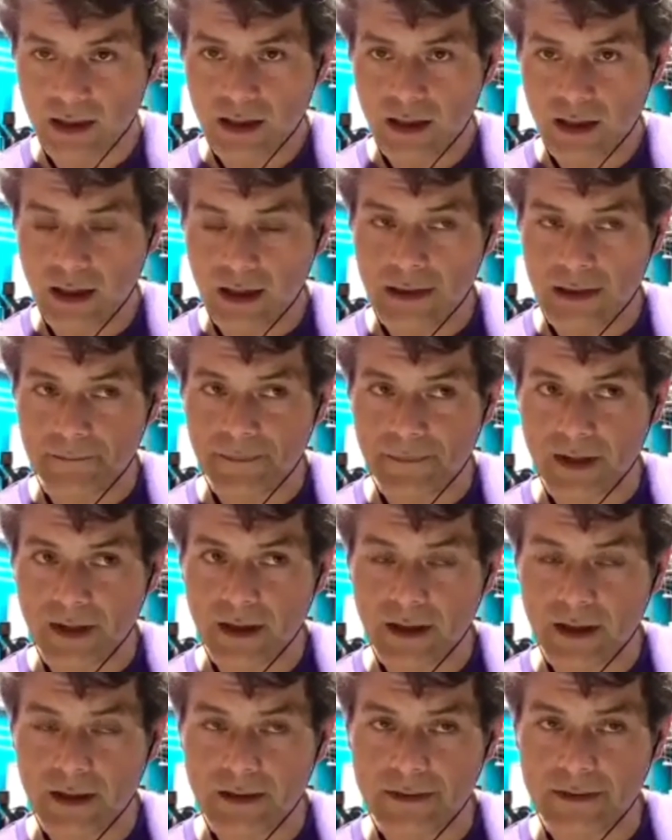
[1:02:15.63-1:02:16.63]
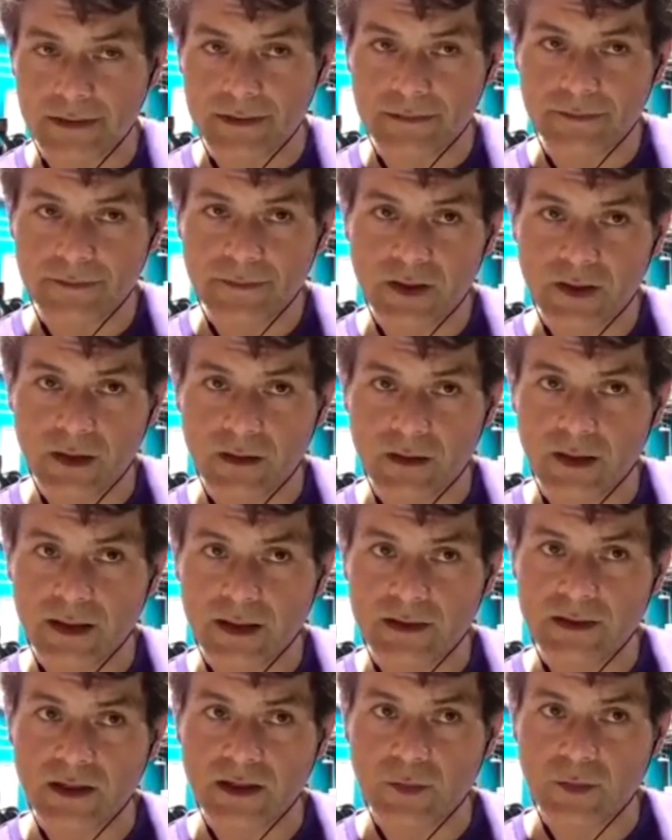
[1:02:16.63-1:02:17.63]
And
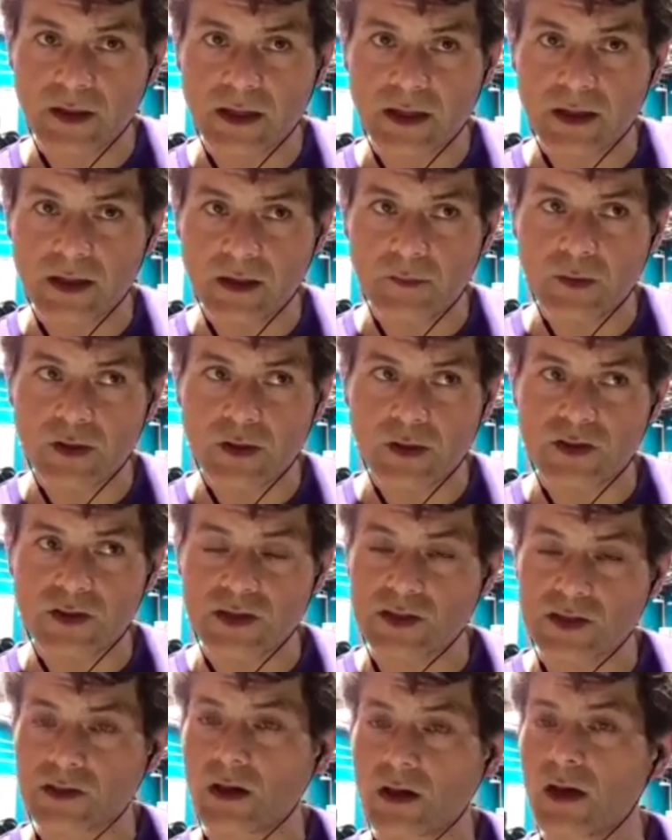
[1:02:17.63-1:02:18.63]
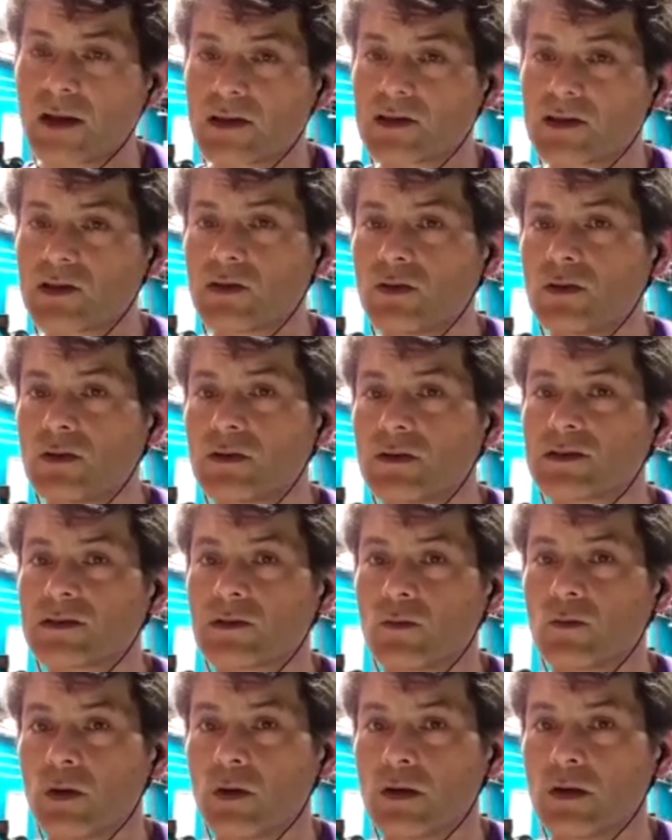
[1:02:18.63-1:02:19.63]
that's going to be emerging science too, as to
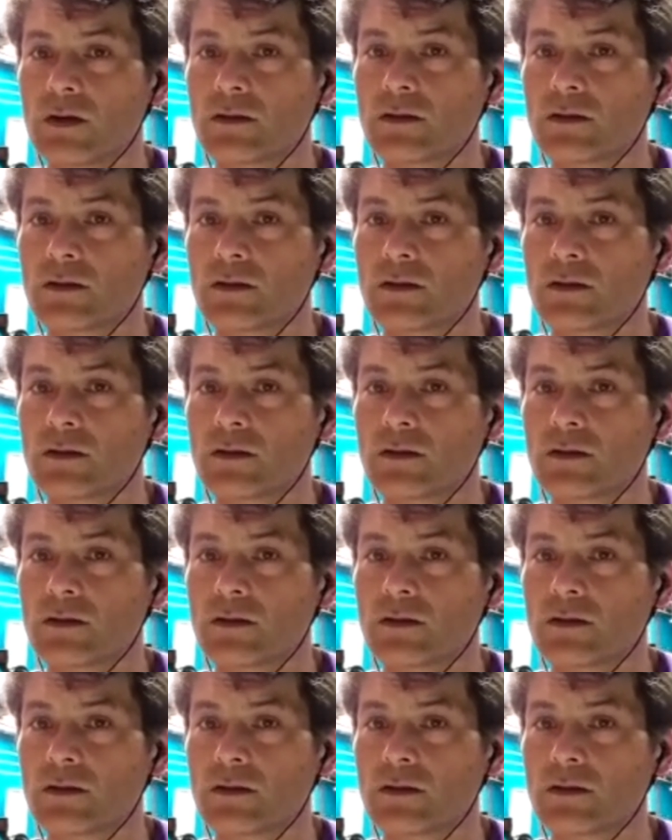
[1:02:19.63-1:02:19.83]
what